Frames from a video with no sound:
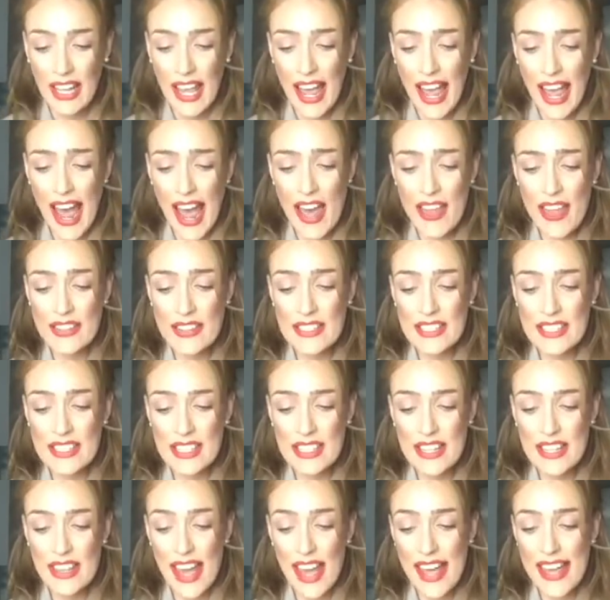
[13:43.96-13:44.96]
And
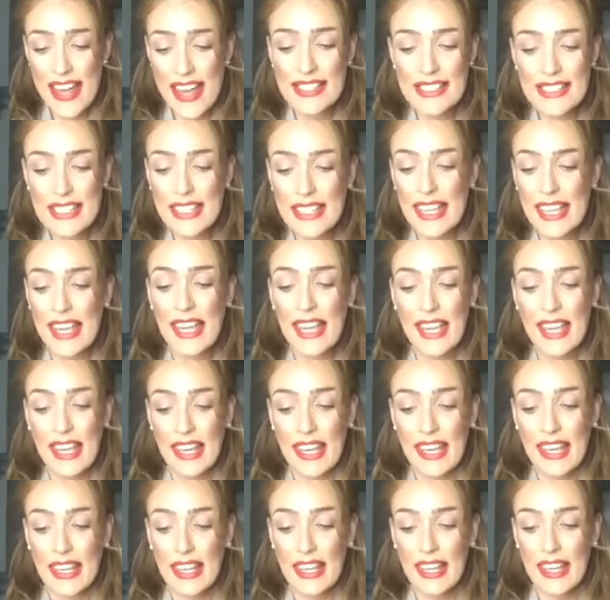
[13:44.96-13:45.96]
that is the
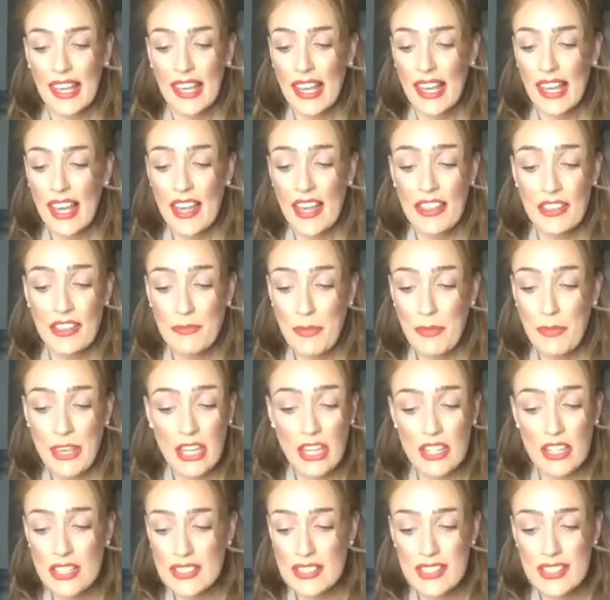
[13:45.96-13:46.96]
key,
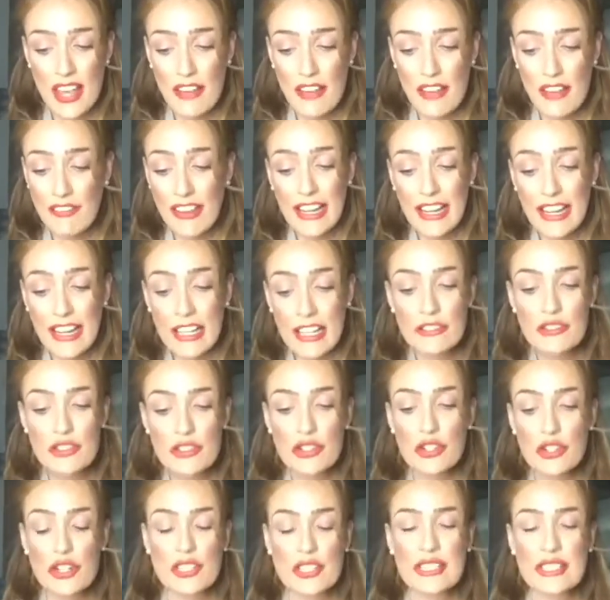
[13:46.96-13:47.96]
because a feeling of
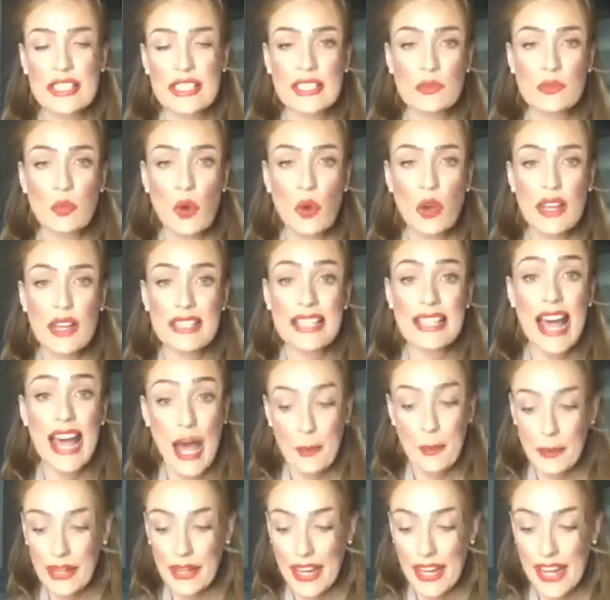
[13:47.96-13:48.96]
trust is what is
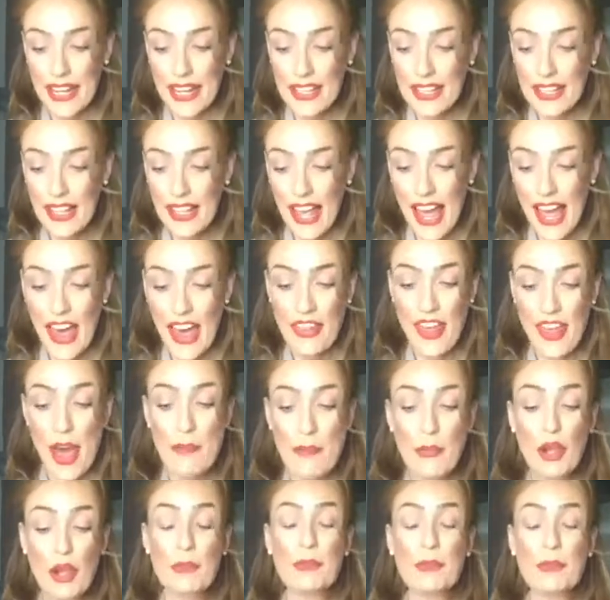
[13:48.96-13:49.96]
happening at
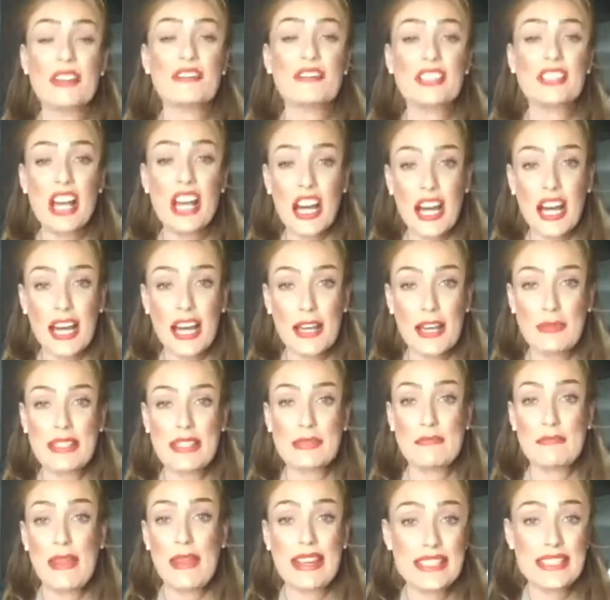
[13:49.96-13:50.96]
that moment of time
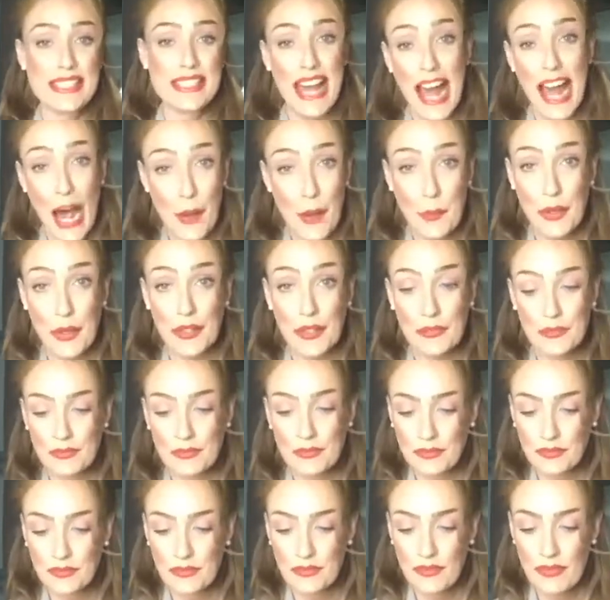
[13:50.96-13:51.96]
is meant to happen.
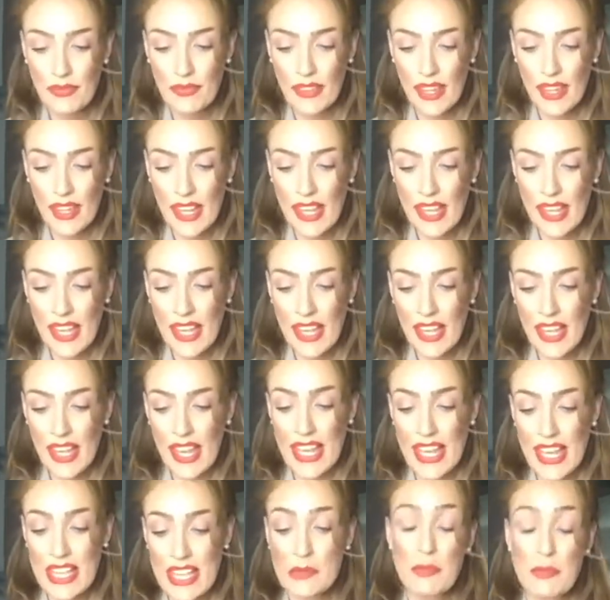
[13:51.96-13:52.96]

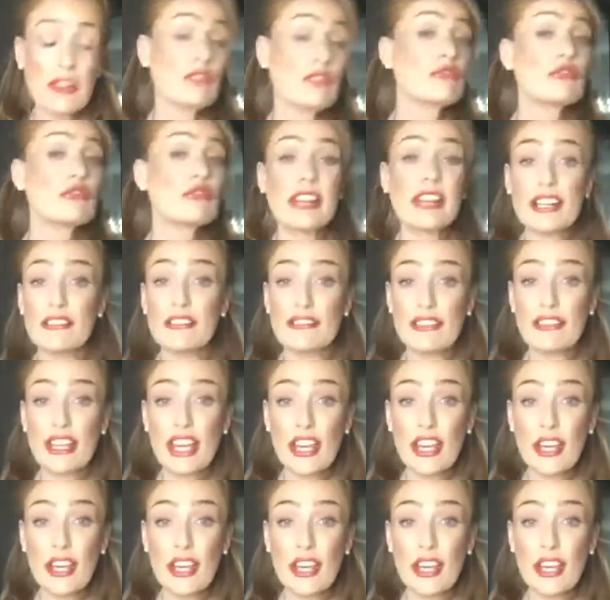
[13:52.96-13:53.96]
It's been written for
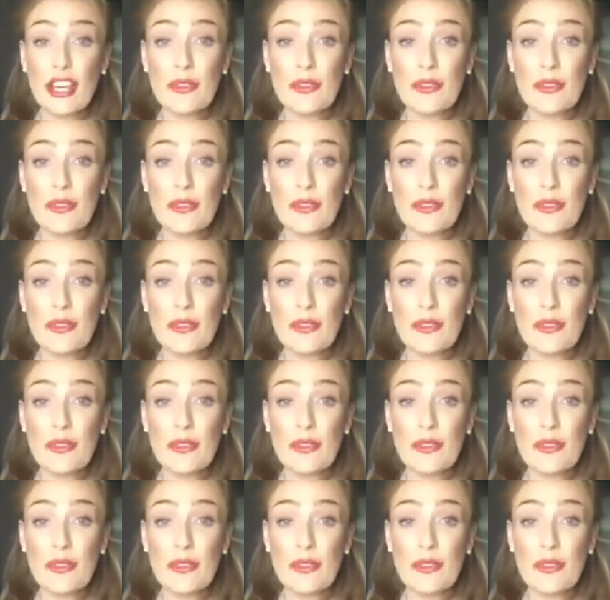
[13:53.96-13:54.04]
you.